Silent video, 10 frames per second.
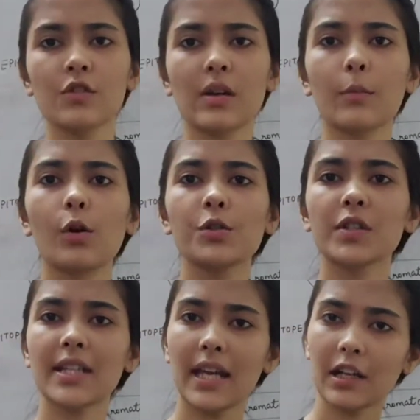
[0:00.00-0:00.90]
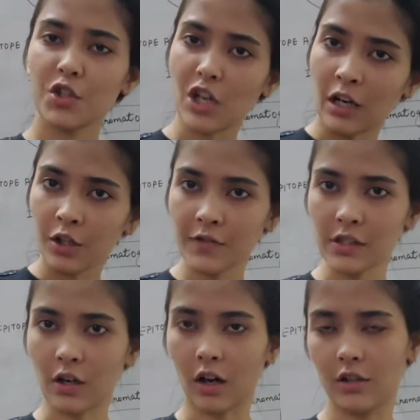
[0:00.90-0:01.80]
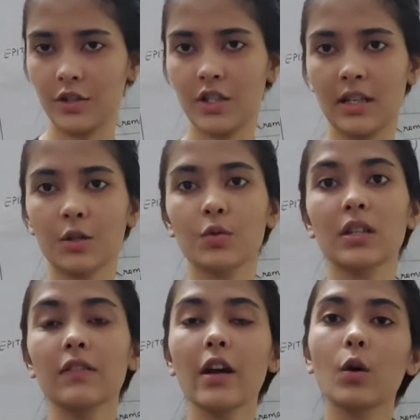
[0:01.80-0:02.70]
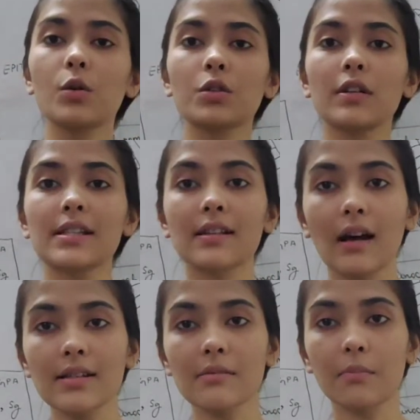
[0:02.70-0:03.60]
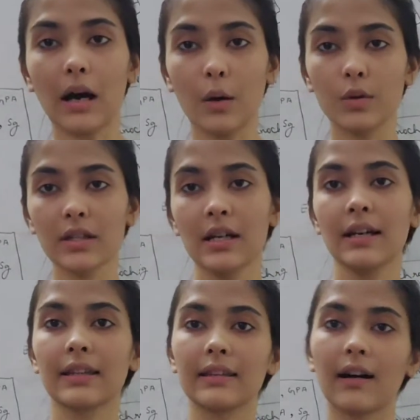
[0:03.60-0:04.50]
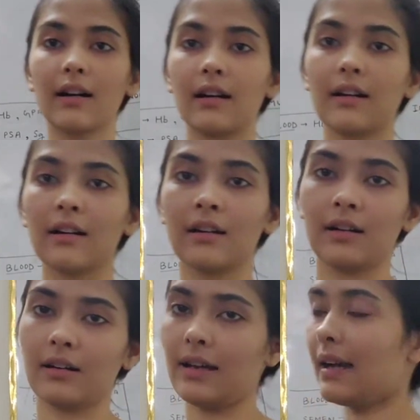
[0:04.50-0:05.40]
so I'm going to take a chunk of serology, and today we are going to discuss about the